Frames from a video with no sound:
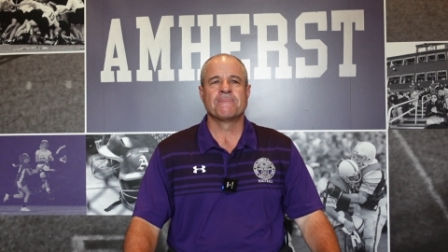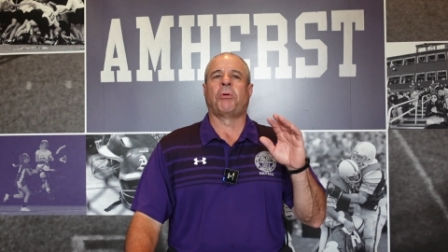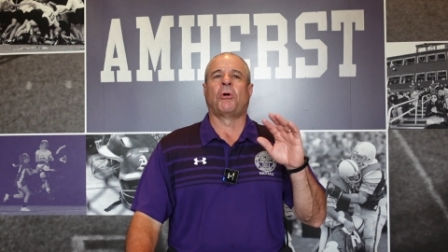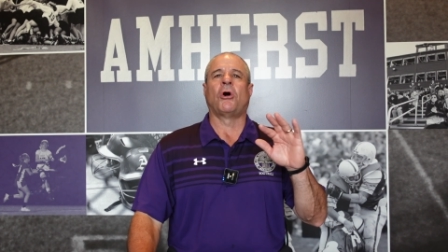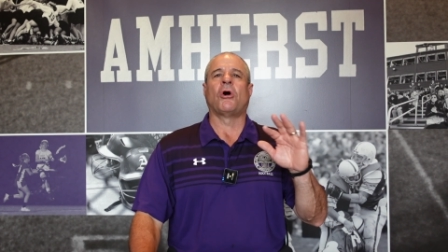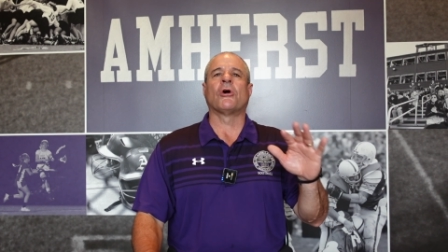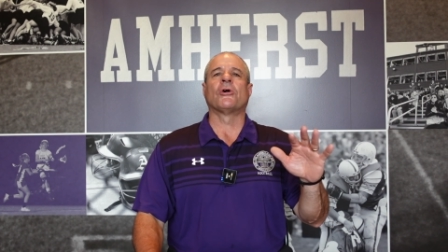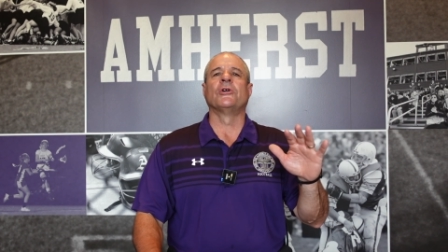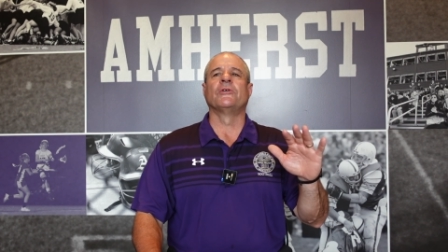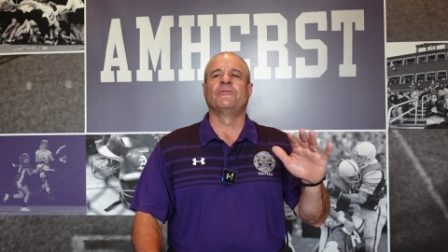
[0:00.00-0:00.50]

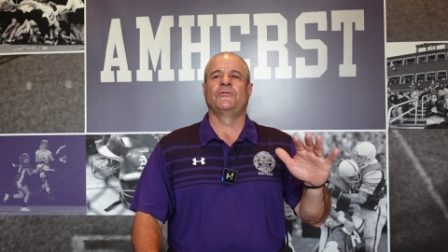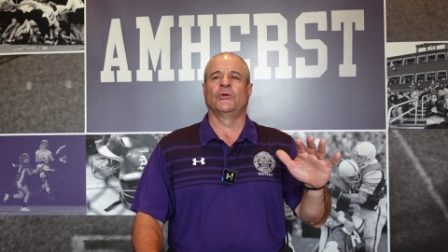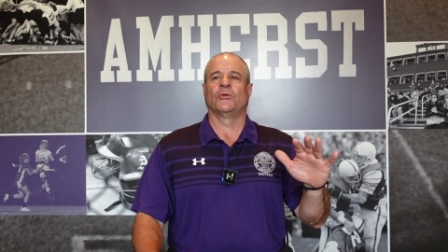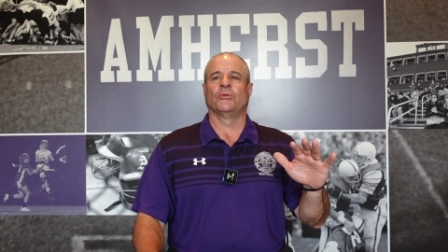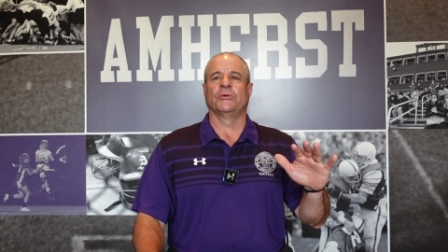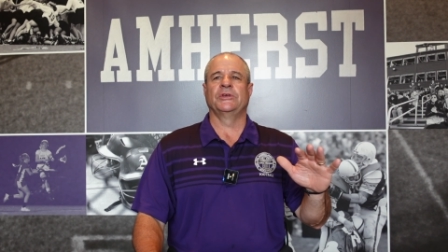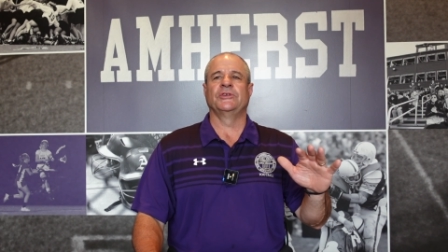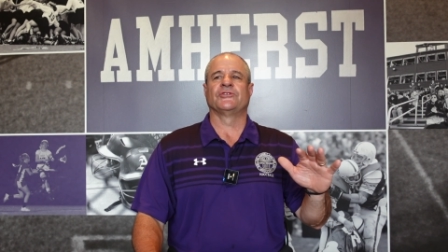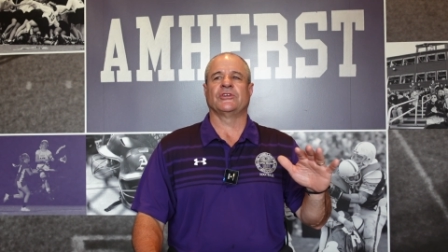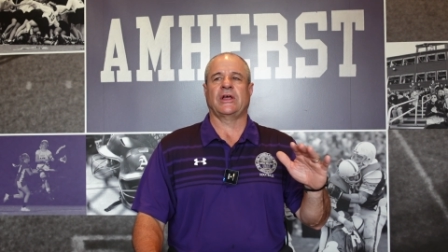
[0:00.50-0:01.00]
Part of the
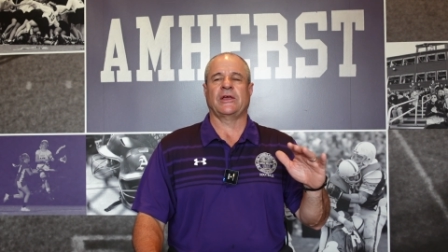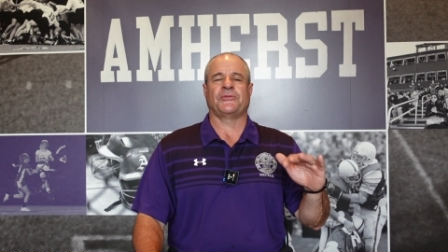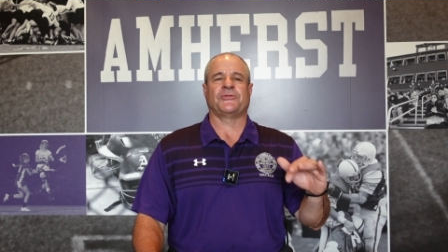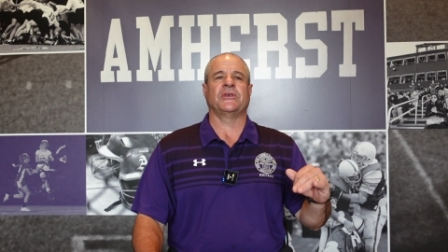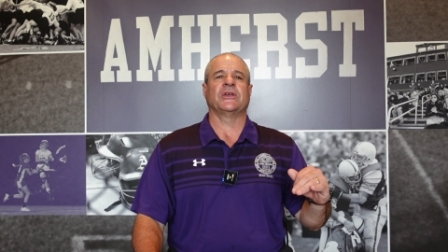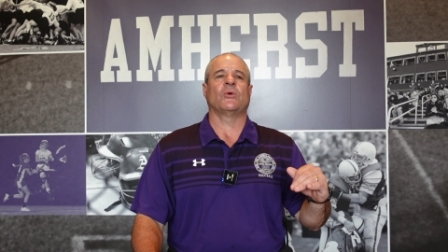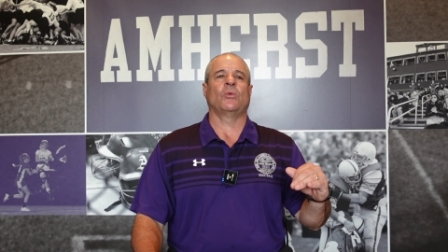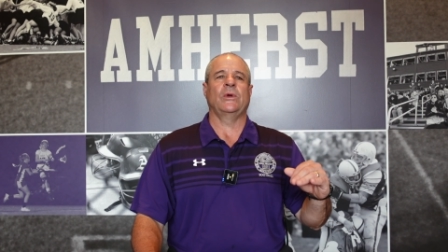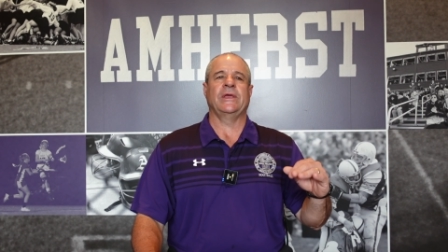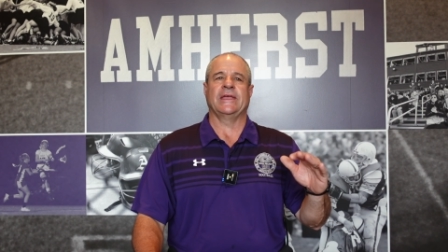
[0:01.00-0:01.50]
reason I
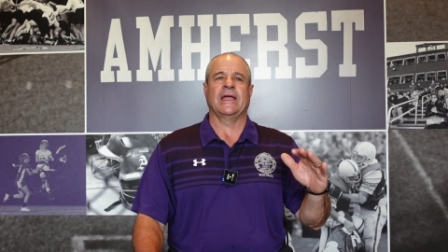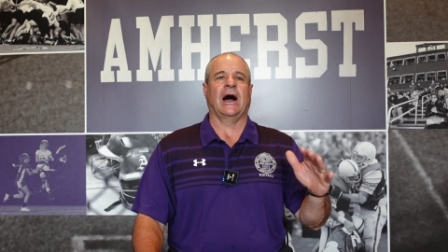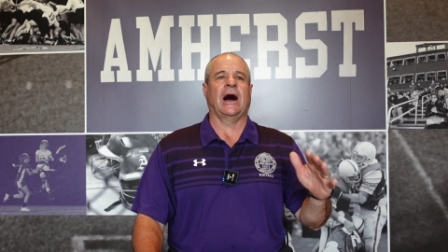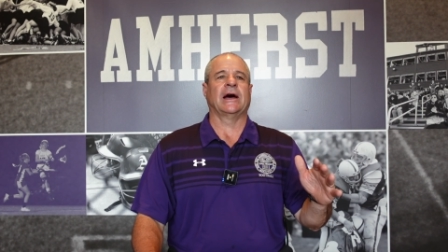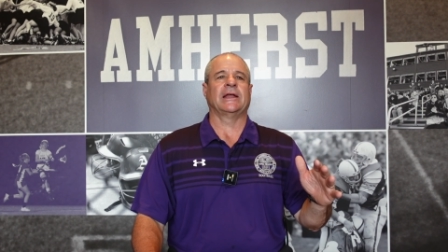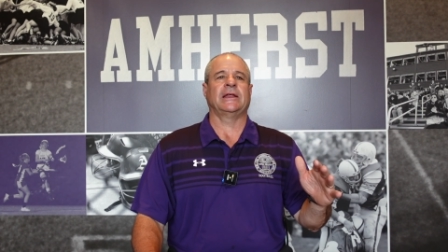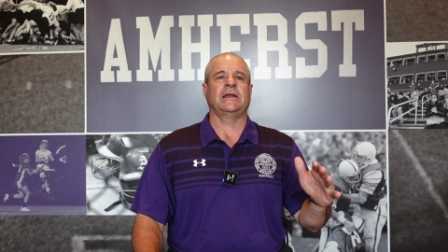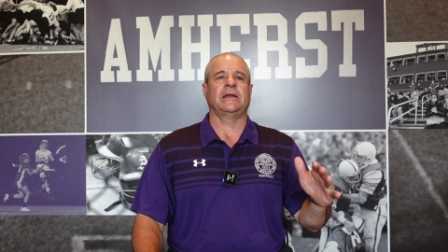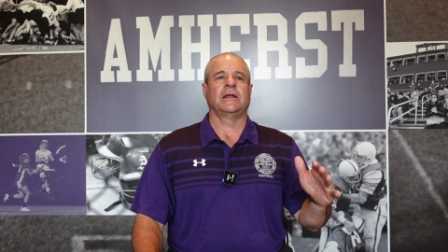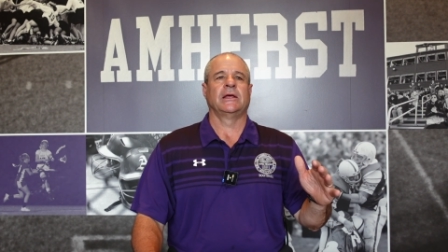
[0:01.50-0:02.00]
think we
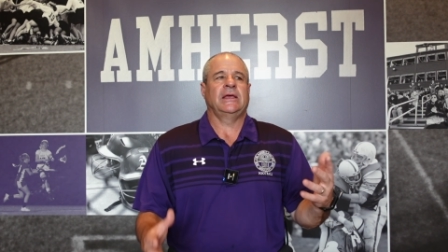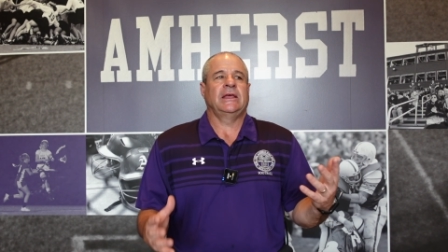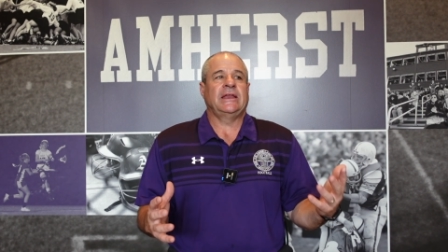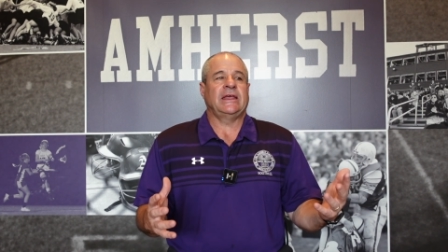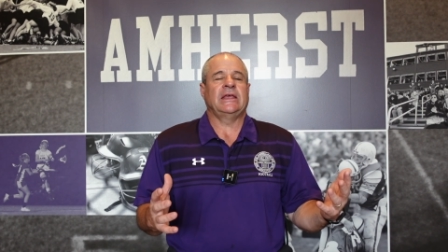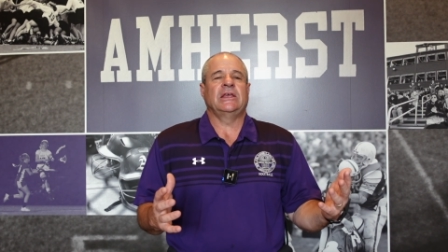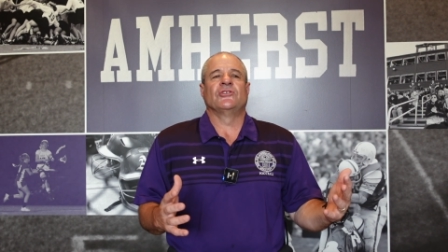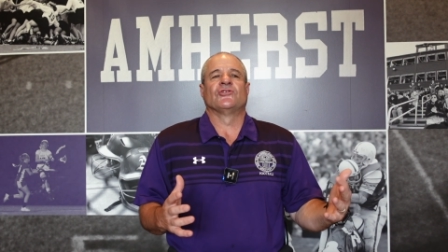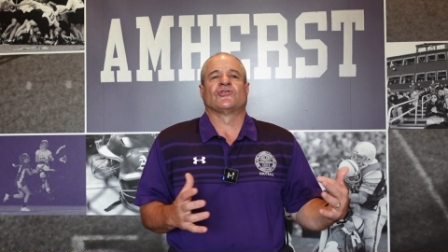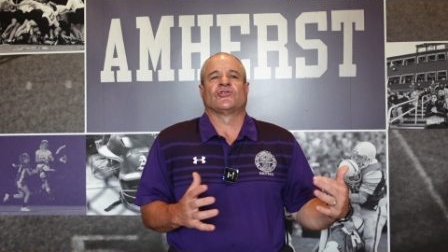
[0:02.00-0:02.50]
got it
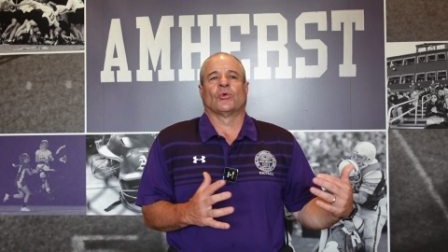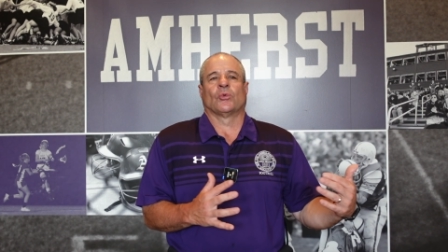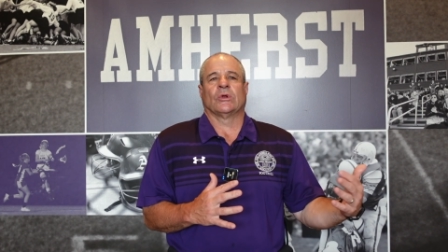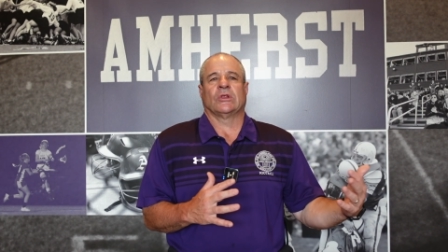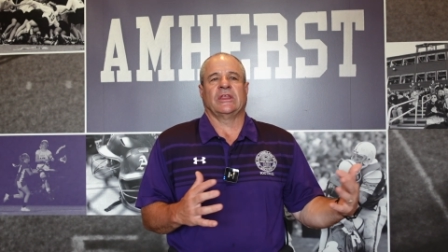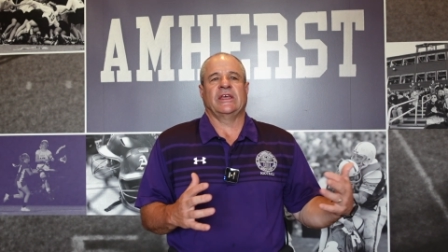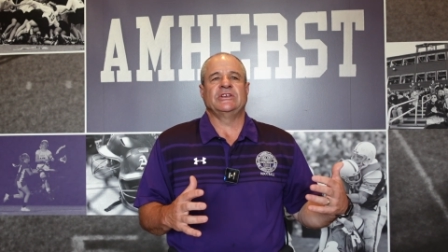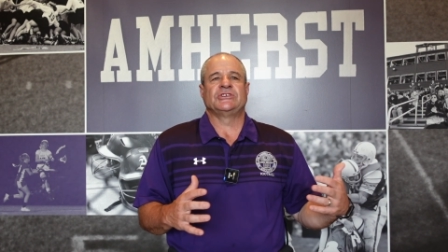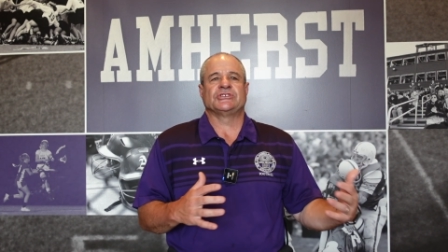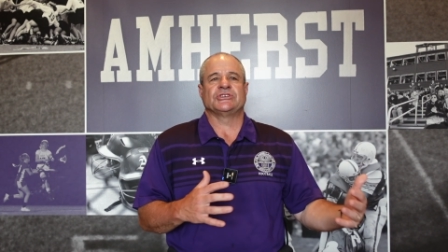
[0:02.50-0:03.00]
is the
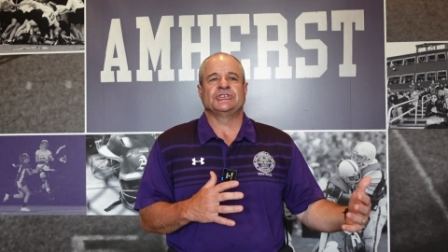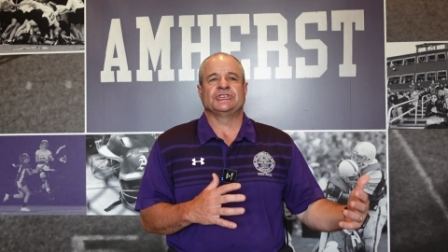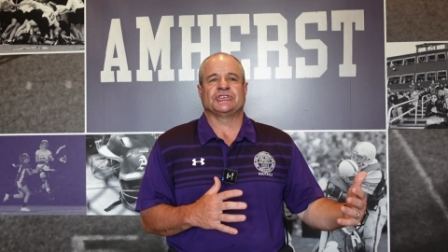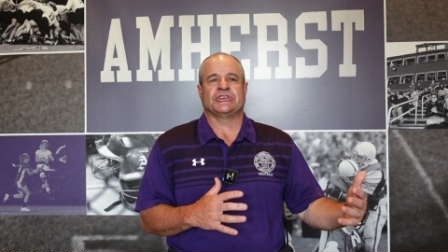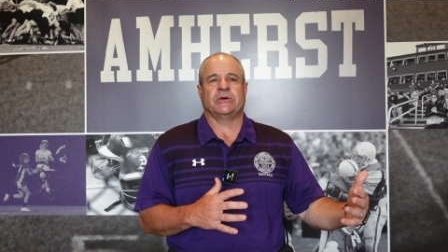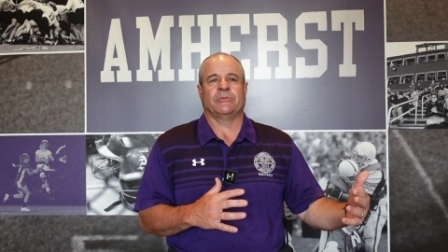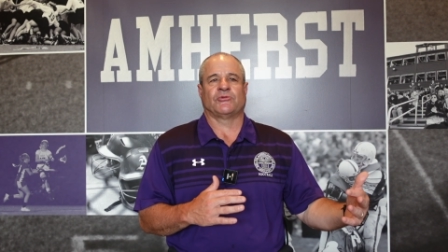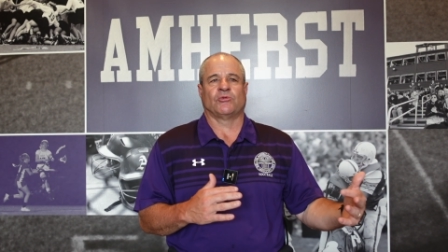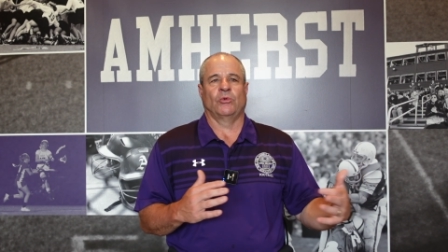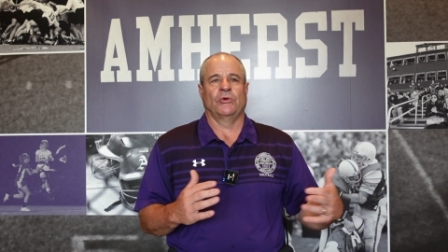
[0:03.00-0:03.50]

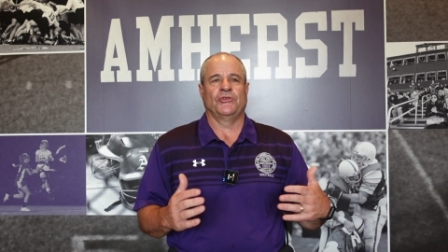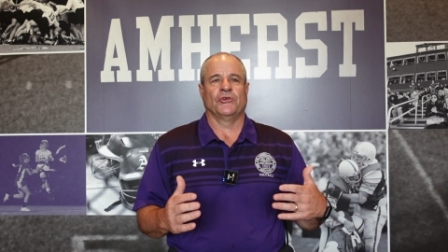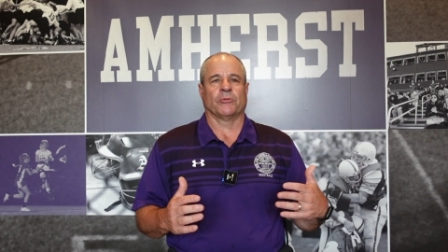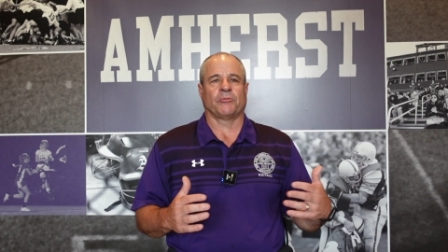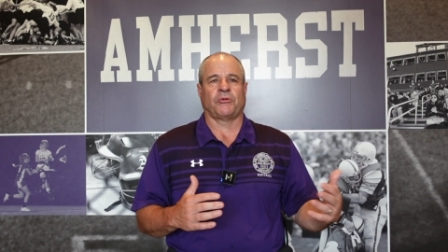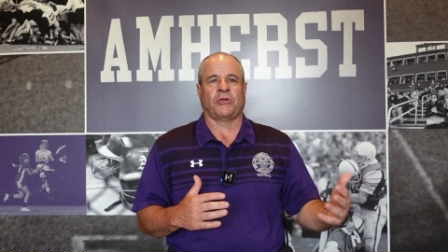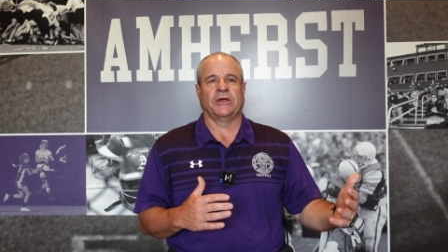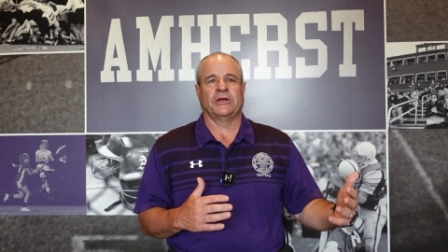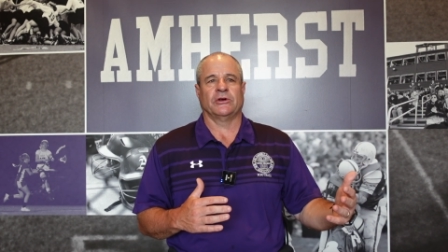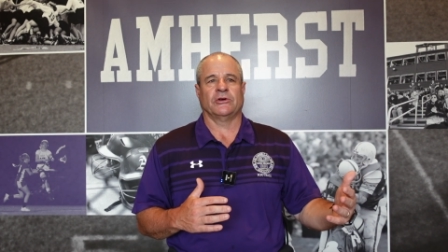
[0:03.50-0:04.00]
relationships with your
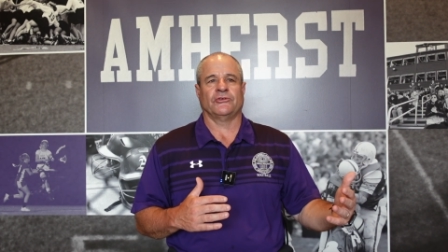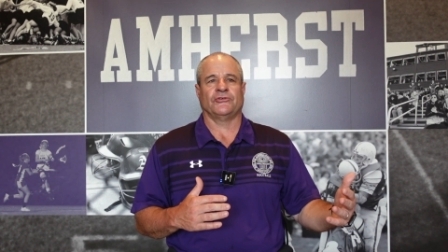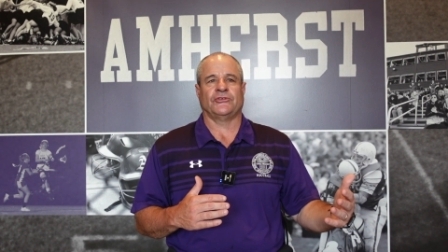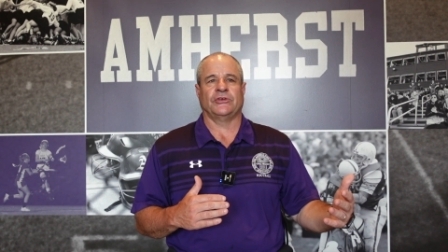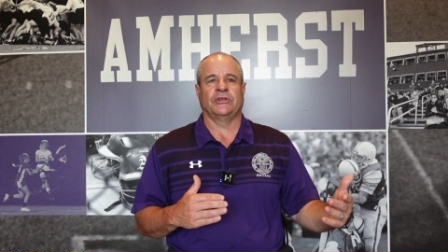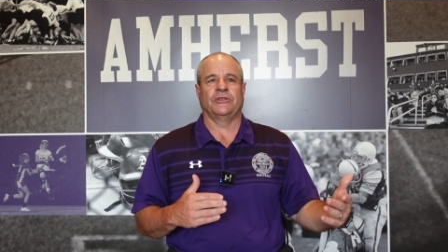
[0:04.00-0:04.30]
players.